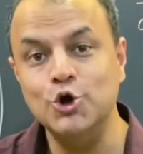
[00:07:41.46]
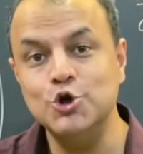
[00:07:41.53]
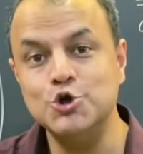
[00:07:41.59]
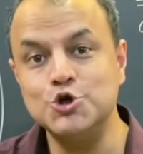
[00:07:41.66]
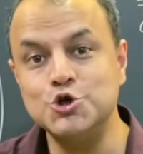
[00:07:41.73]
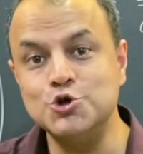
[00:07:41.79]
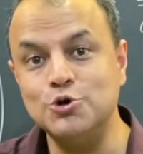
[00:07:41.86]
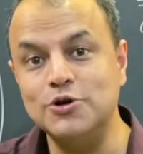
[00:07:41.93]

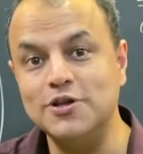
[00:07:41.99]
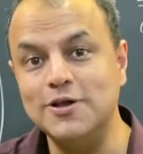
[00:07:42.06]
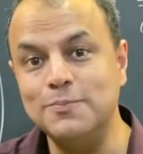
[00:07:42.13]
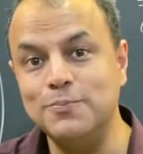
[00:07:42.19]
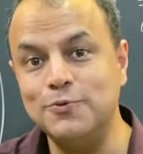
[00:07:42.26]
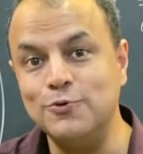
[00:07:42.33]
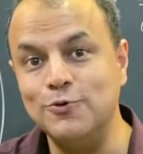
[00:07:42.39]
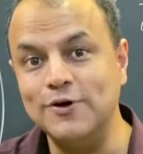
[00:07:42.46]
Should the
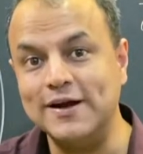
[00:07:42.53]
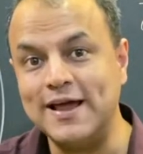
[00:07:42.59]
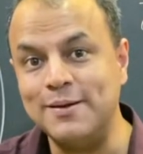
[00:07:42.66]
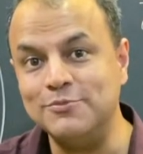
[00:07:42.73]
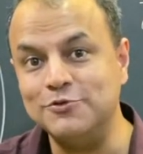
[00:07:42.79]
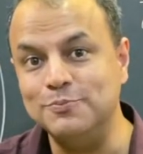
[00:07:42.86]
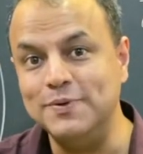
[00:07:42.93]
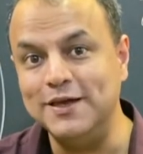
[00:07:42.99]

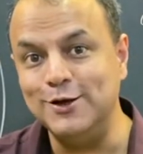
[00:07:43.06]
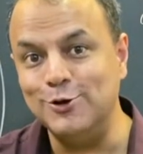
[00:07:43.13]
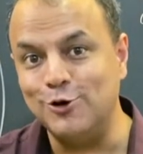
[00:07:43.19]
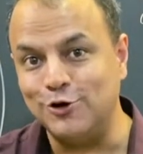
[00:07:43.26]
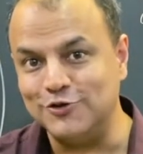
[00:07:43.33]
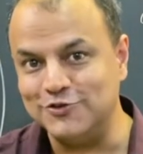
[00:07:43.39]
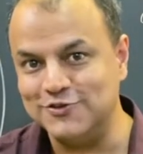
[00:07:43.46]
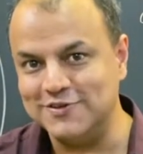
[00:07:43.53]
programs be
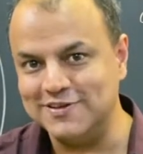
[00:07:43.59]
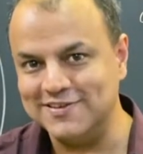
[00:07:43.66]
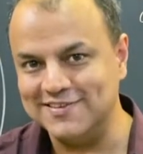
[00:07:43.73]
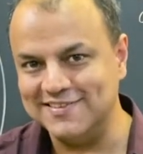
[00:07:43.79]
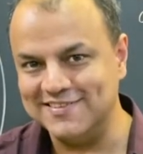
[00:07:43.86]
lost?